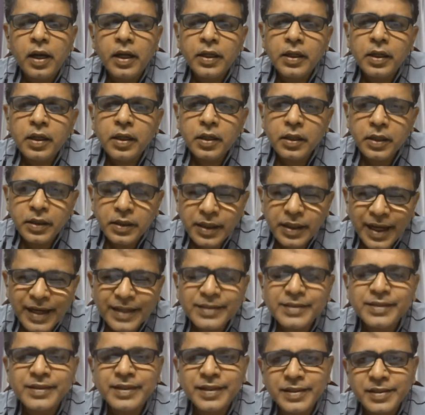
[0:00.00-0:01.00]
And in
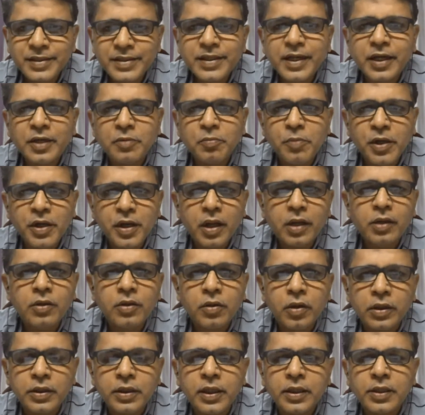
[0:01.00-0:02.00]
that sense, let me tell
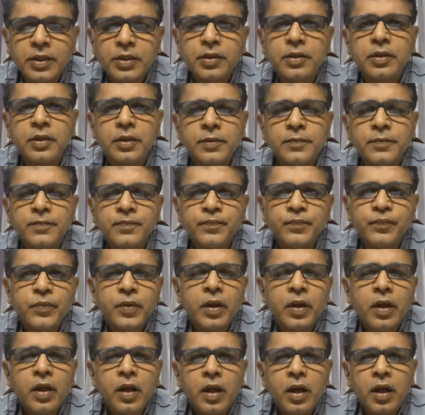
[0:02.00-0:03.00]
you all that
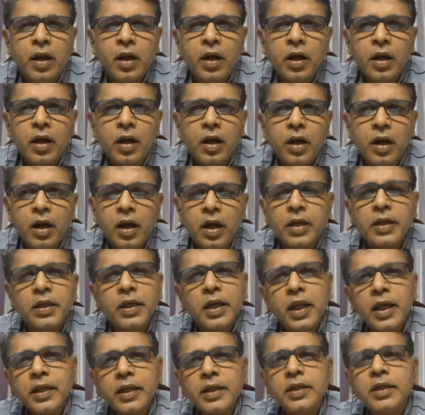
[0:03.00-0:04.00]

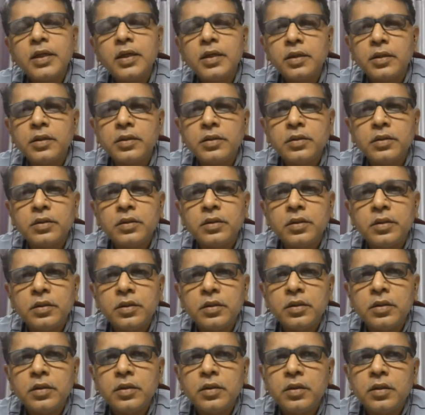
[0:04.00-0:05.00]
unlike
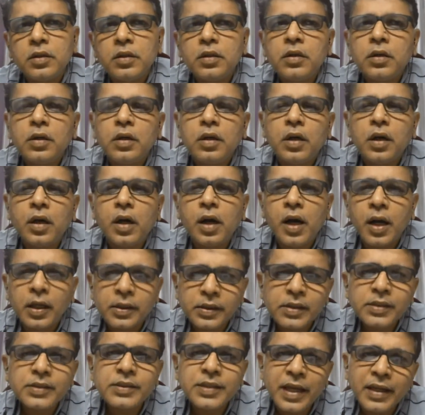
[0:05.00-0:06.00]

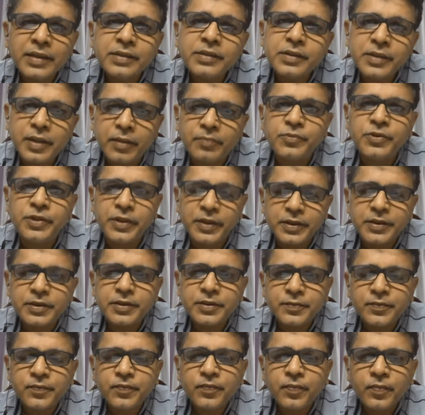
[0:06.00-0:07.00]
other science
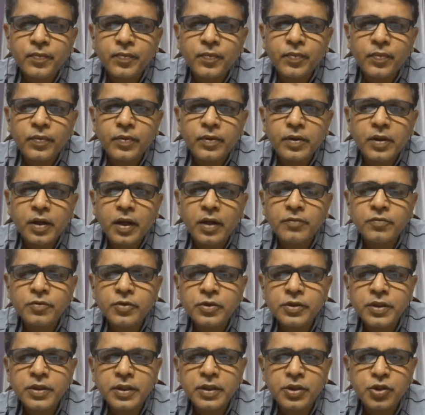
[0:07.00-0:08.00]
subjects, I
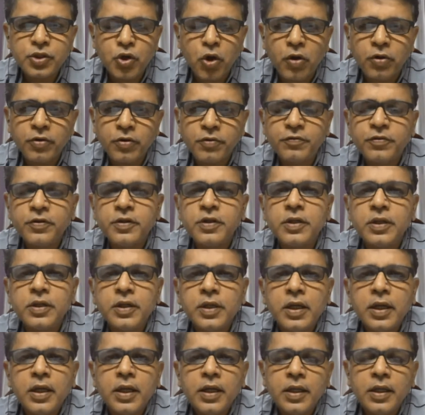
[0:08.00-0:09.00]
would say geography
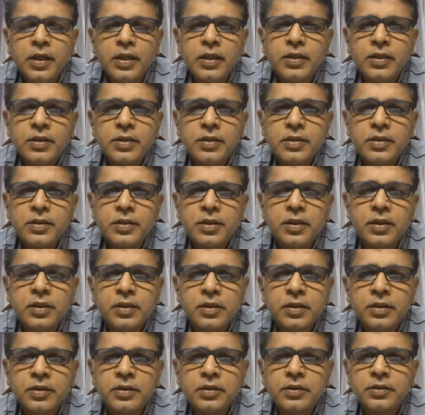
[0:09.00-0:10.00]
is
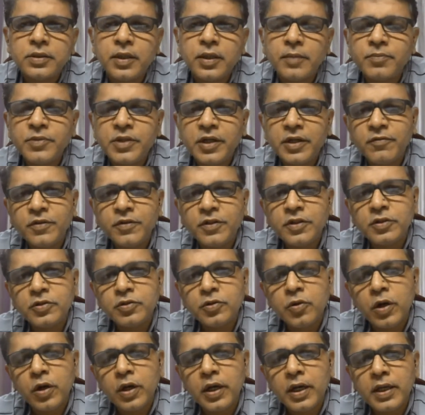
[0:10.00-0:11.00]
a subject which is
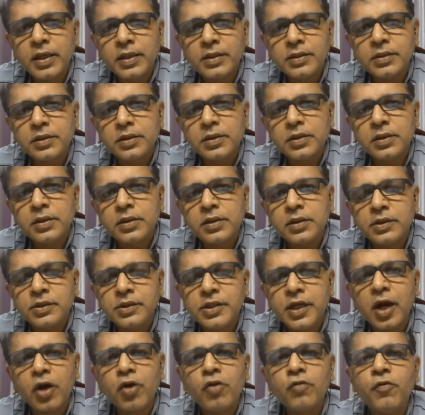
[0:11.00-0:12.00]
called as a
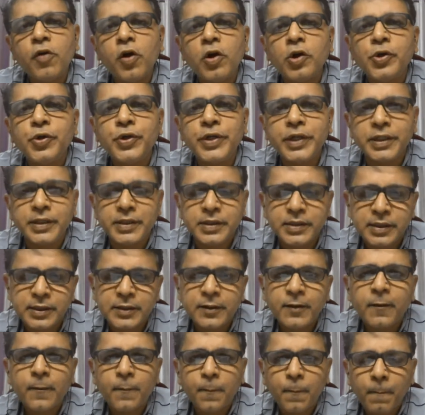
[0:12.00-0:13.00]
jack of all
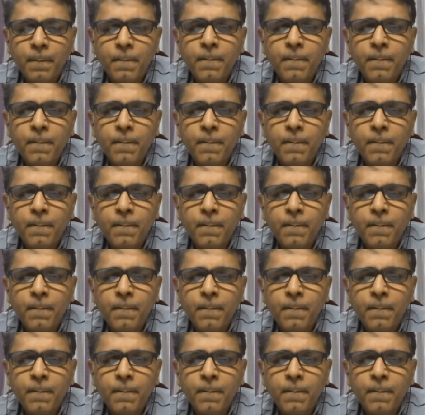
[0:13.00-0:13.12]
trades.